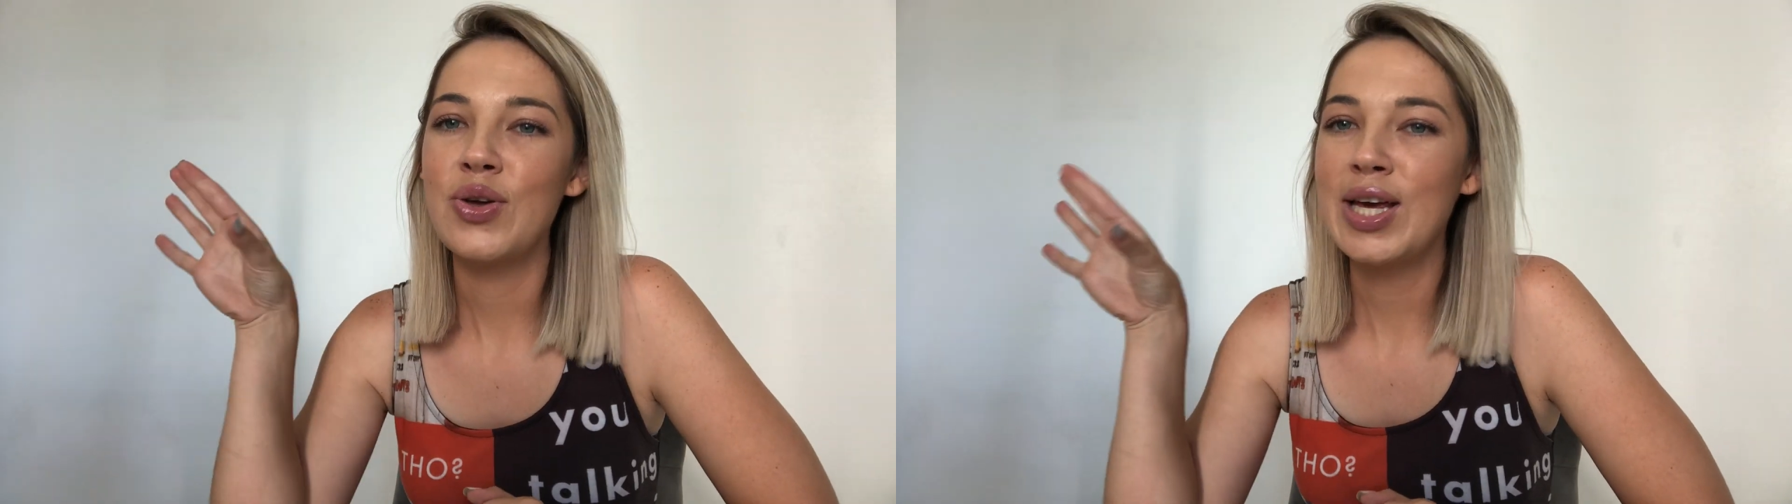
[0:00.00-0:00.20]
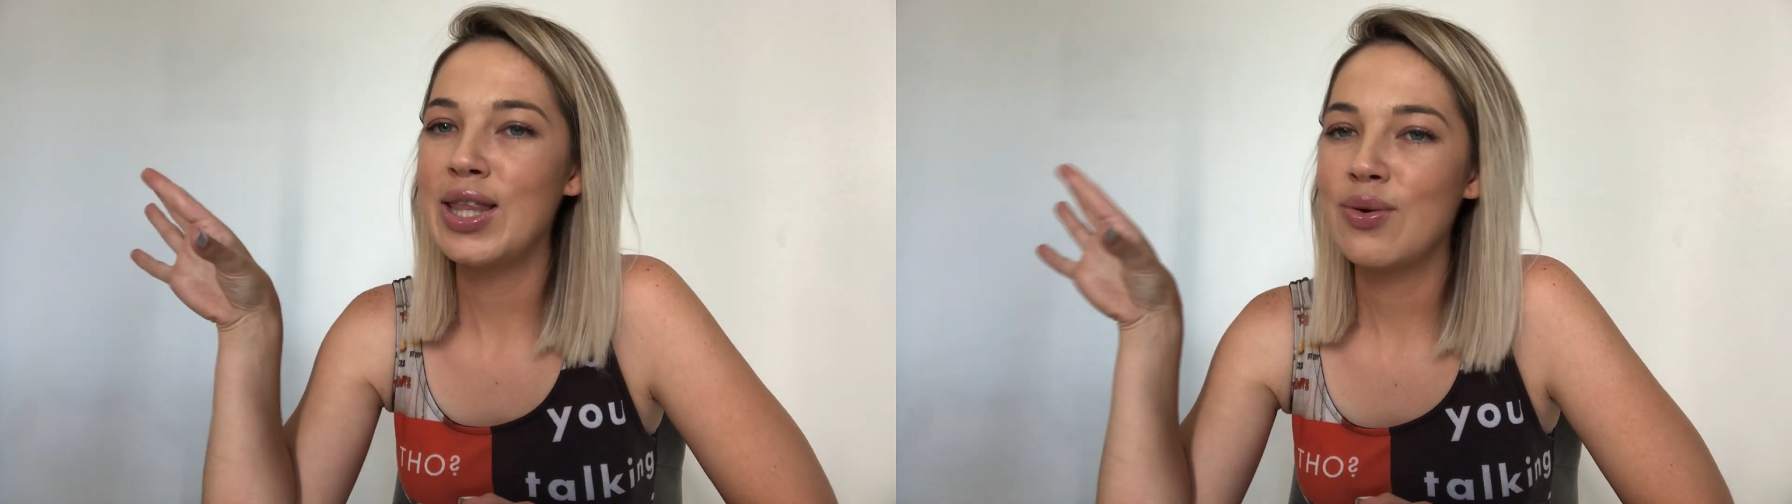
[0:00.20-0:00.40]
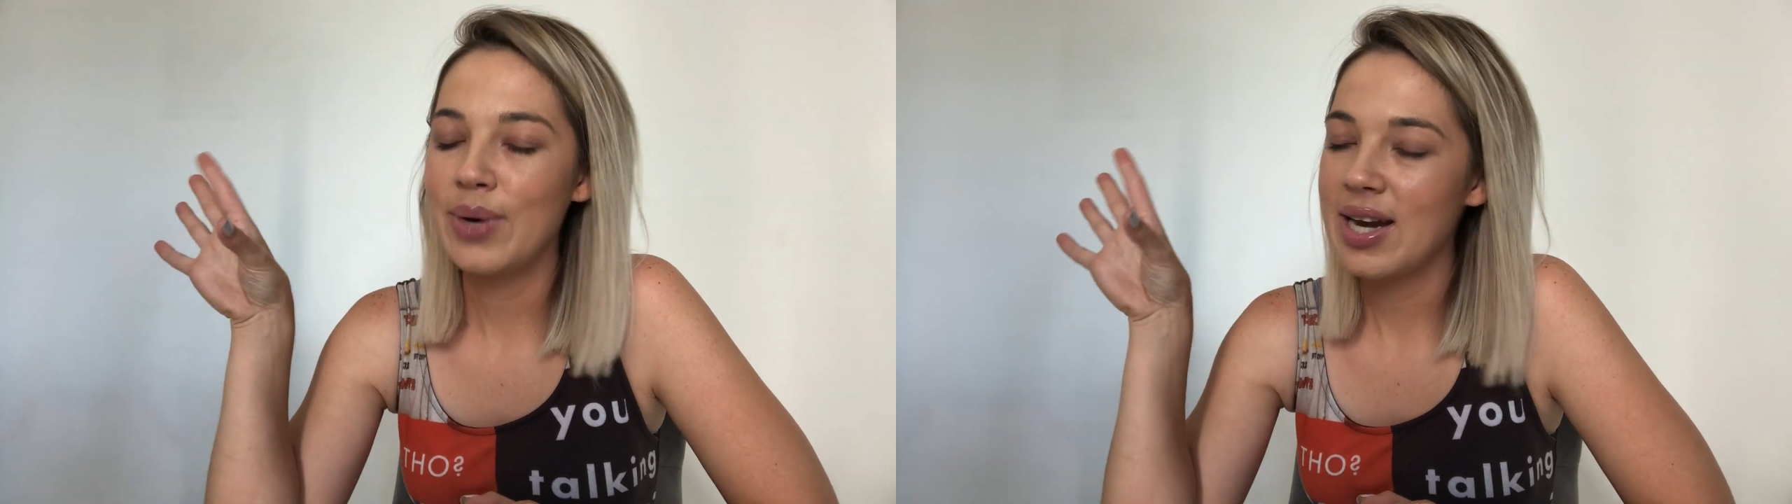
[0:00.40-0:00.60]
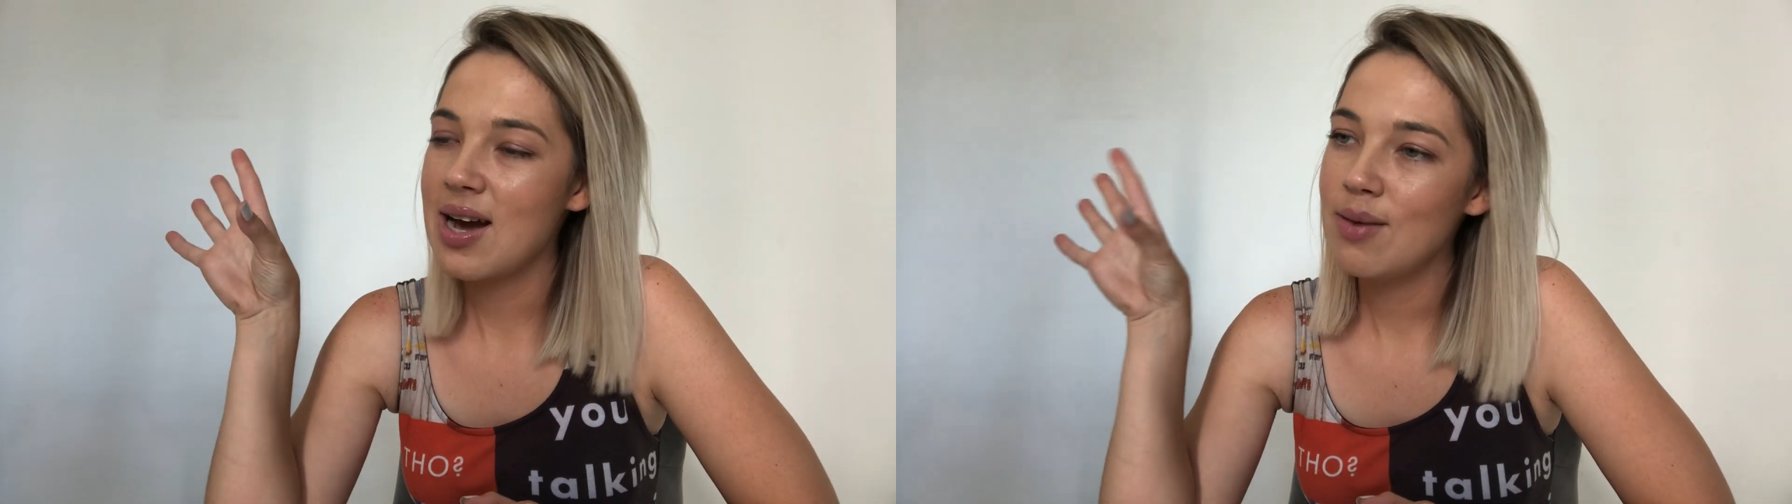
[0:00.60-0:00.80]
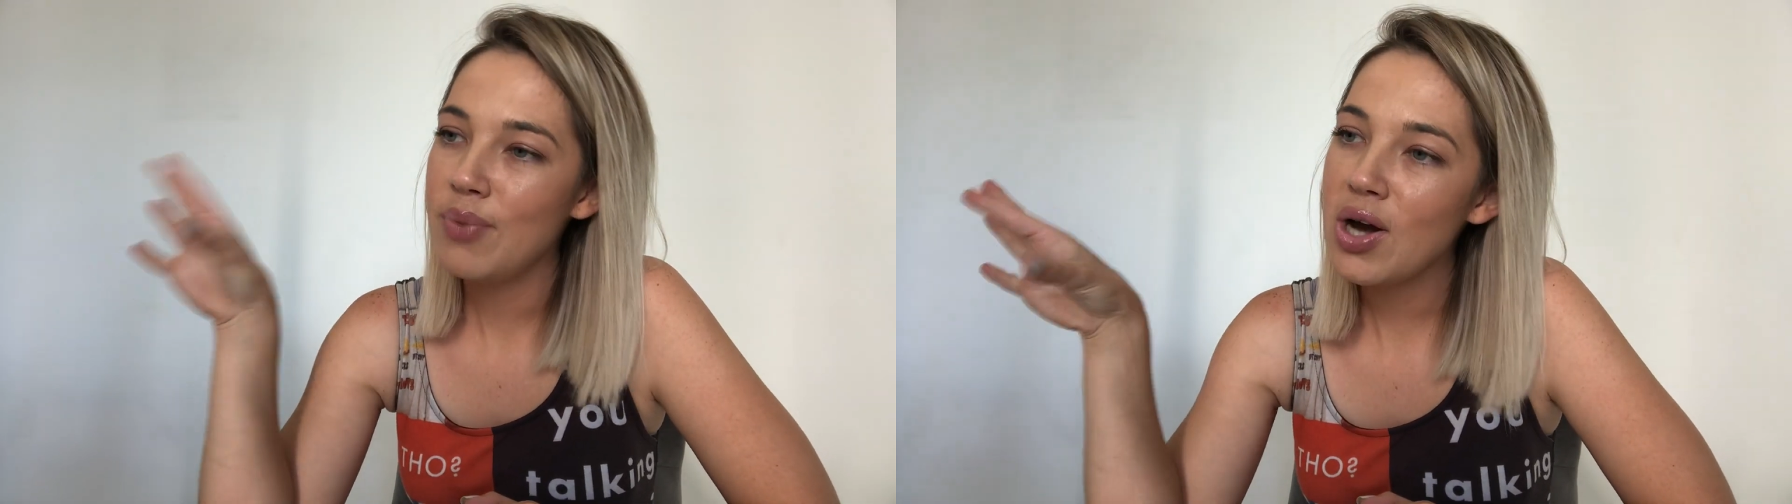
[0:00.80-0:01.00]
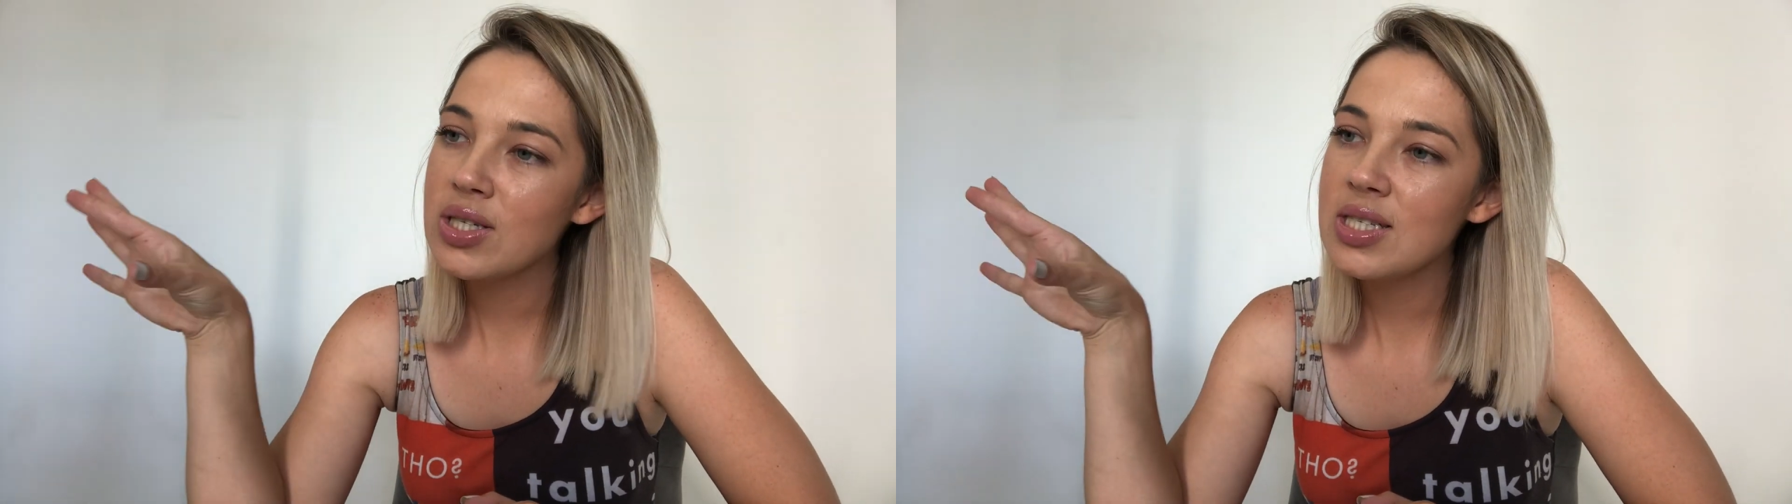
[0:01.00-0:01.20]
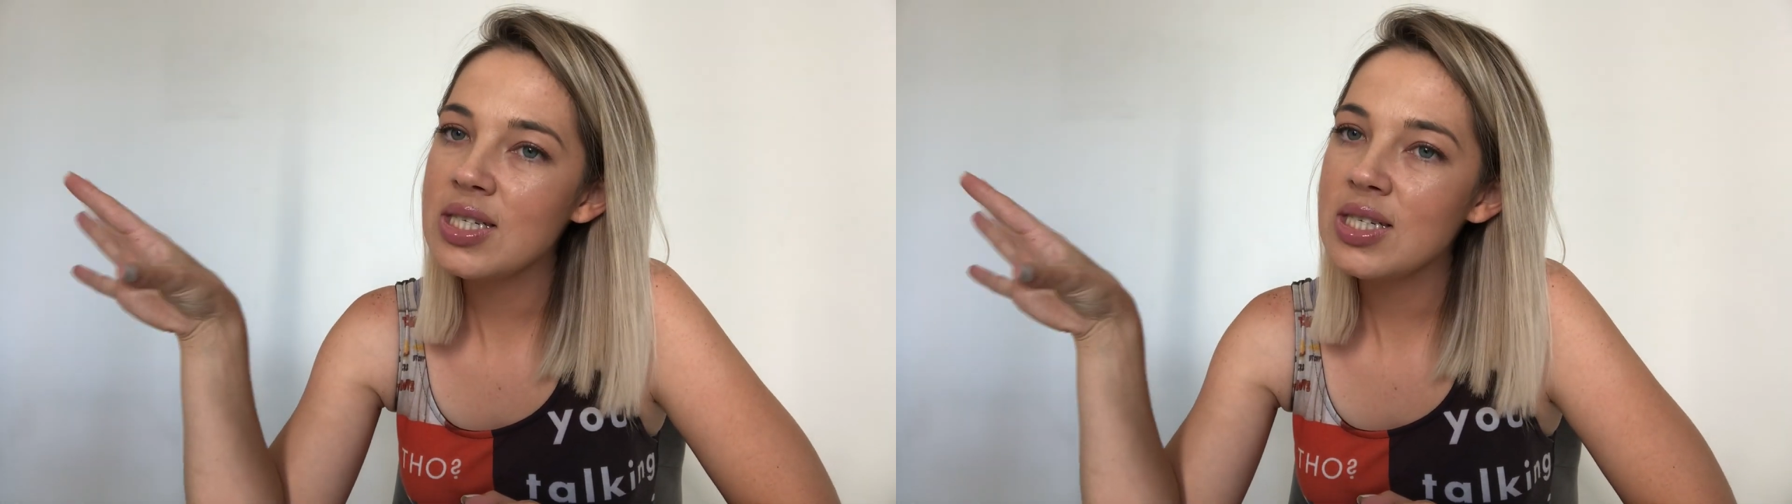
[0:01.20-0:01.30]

either when I unboxed